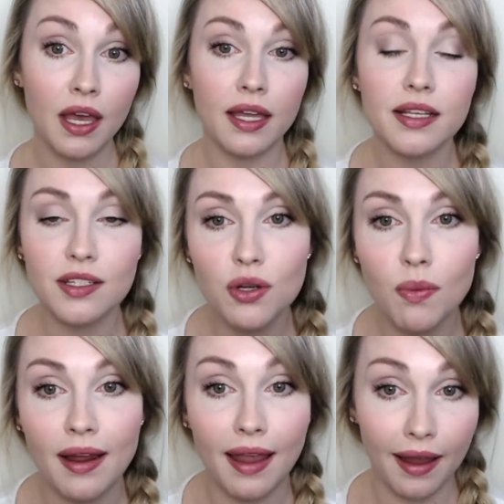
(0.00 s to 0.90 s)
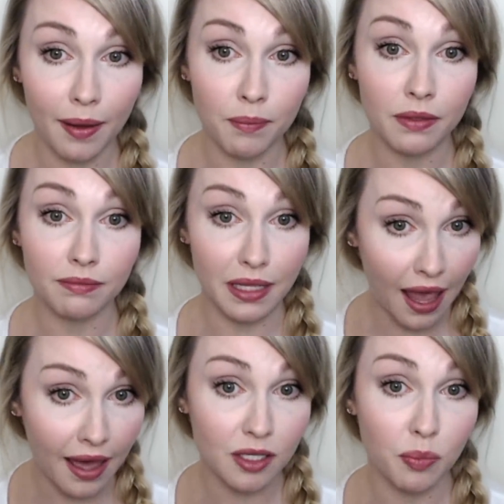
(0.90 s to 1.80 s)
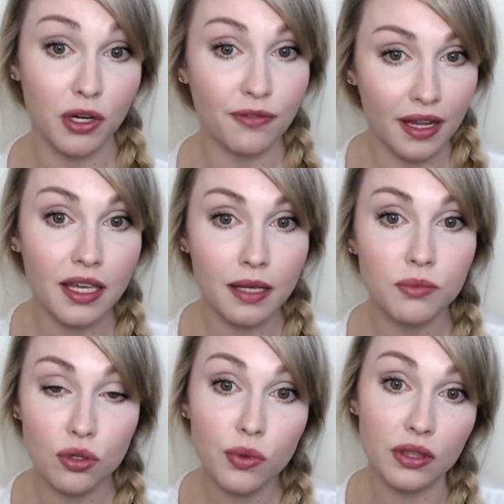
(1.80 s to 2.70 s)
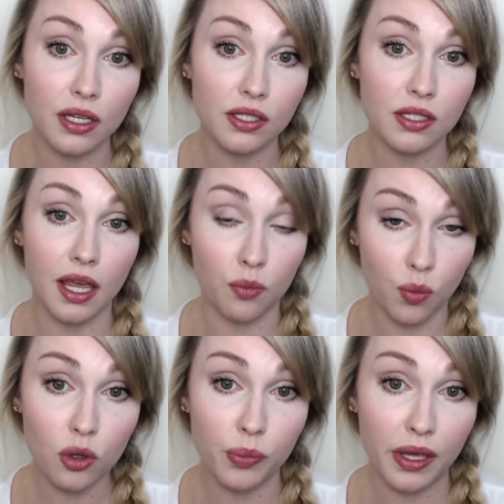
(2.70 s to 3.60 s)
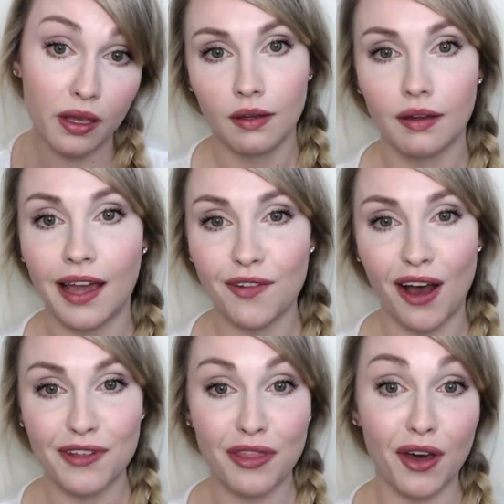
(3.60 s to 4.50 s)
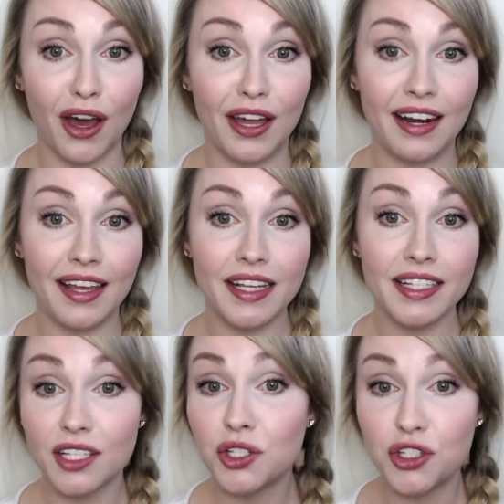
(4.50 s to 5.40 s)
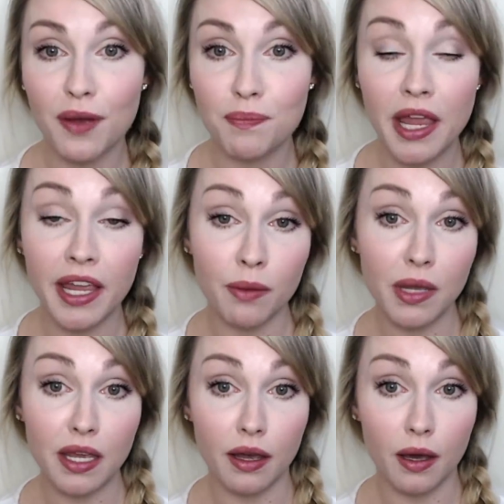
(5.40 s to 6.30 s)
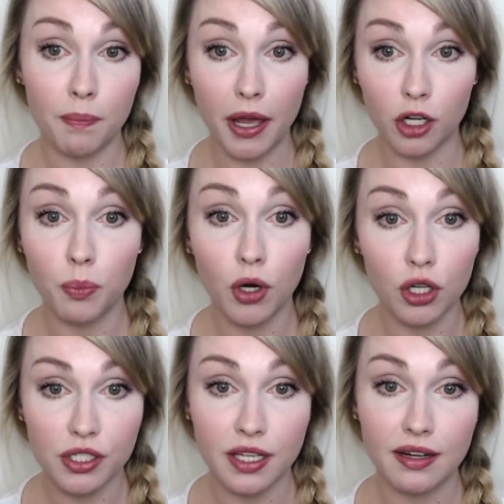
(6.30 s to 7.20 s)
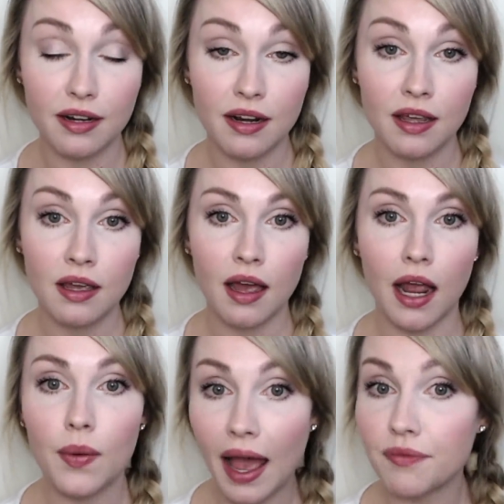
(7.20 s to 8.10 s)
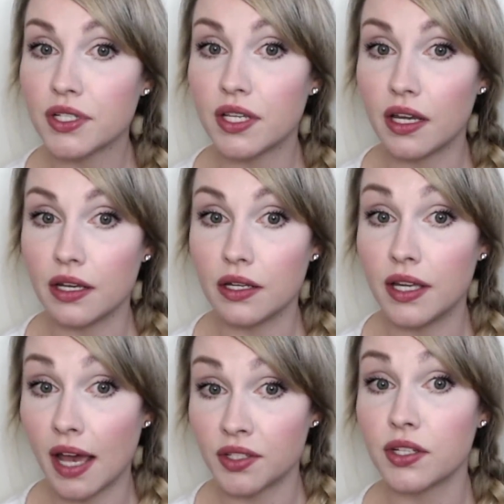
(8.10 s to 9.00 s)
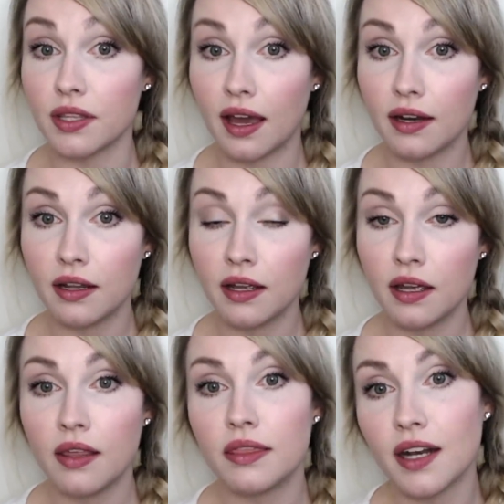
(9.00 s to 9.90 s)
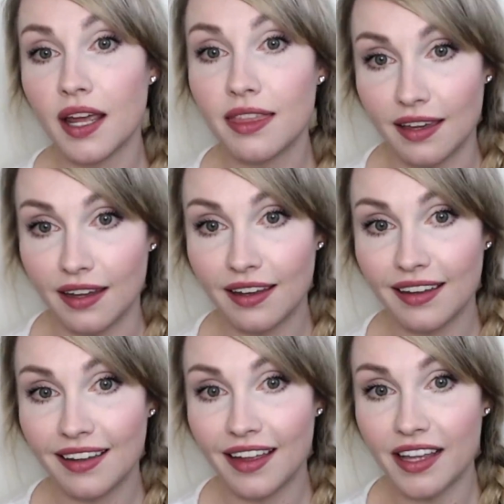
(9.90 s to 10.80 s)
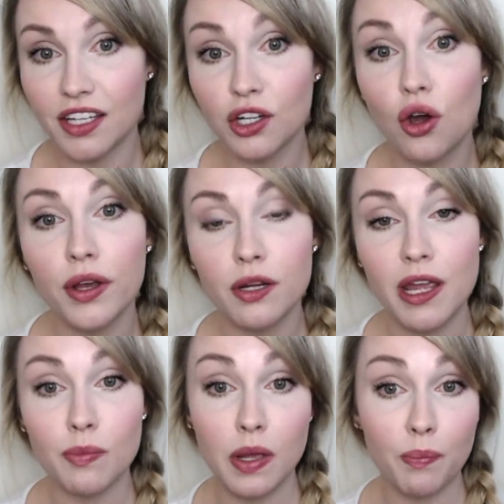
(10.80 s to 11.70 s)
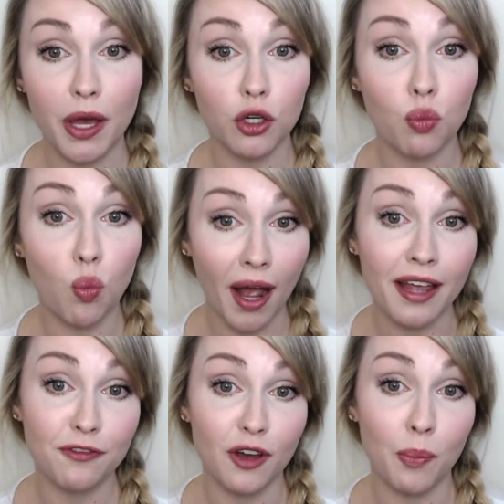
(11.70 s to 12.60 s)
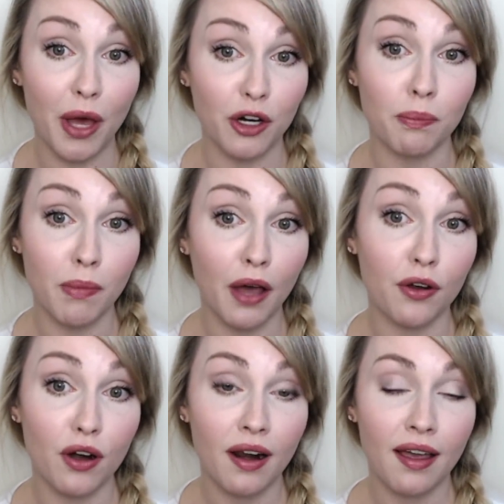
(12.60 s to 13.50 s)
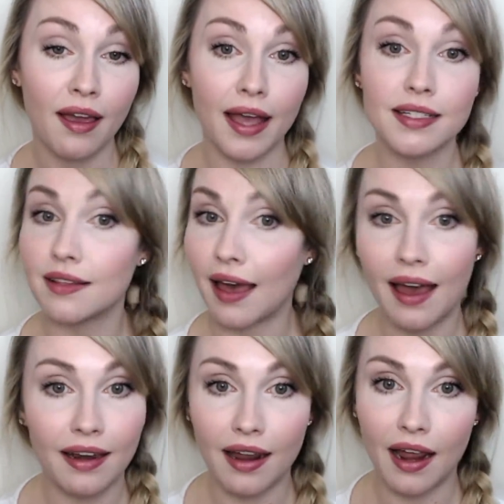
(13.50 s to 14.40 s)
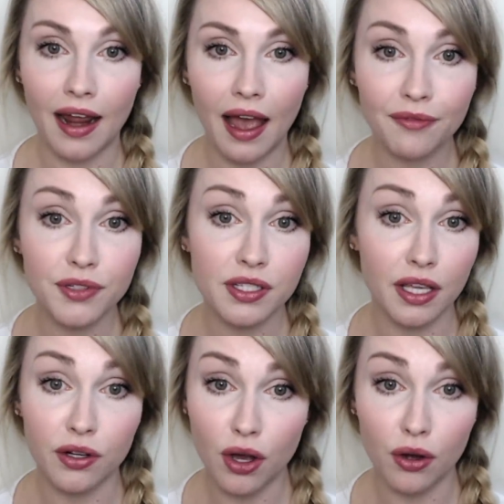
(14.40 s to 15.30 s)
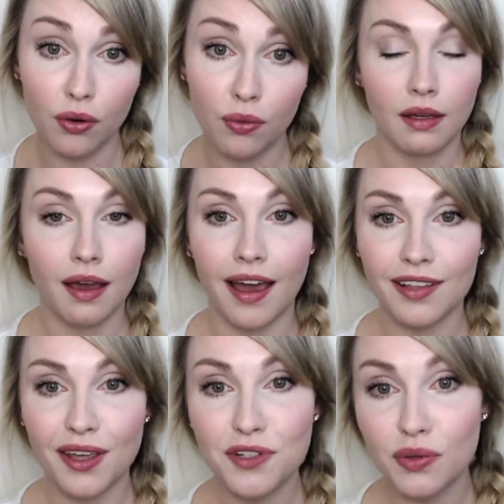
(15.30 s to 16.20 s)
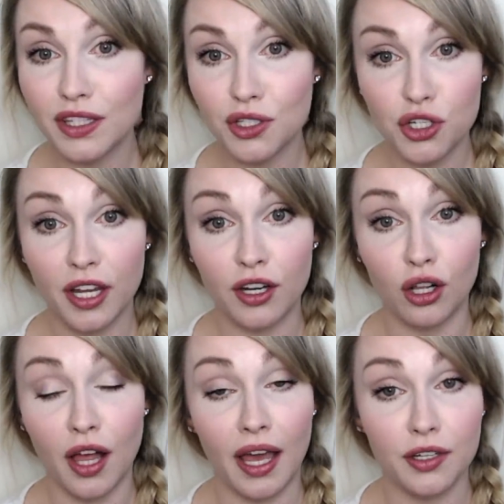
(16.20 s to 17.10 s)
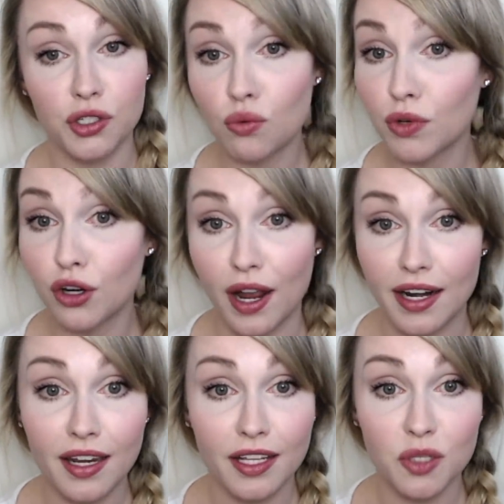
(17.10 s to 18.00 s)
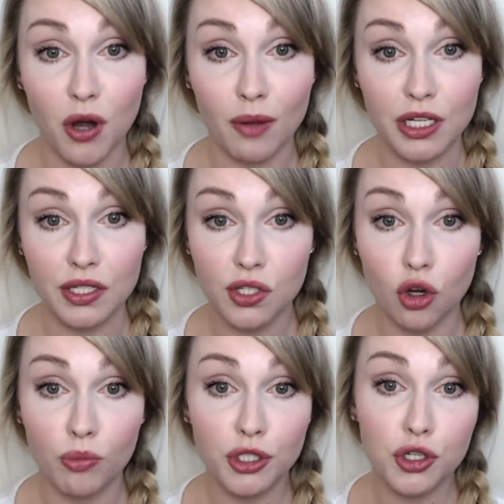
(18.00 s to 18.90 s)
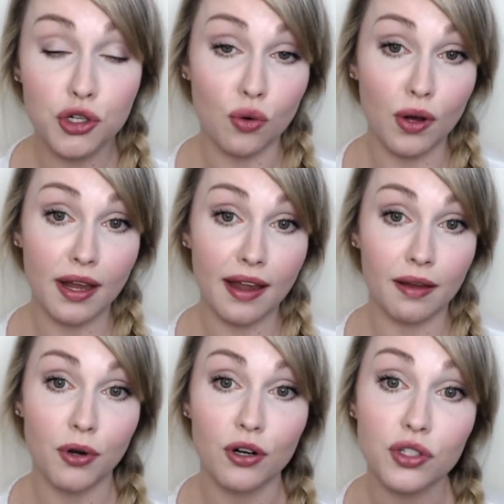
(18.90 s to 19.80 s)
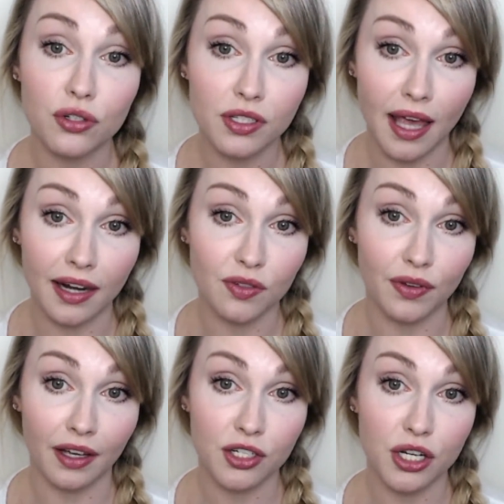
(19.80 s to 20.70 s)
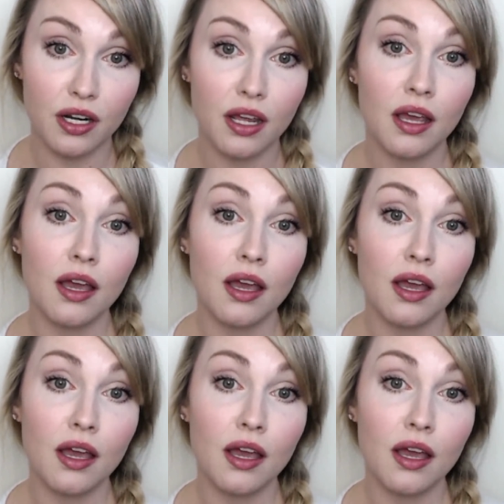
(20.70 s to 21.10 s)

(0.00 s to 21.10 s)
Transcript: It isn't who I am yet, but if I keep doing this, it will be. I've often thought, is this job making me a better person? I would have to say yes to that. Then I think, is it going to make me a better wife, a better mother? And to that, I have to say no. I love doing this channel. I don't regret it. It's brought me so much joy and personal satisfaction.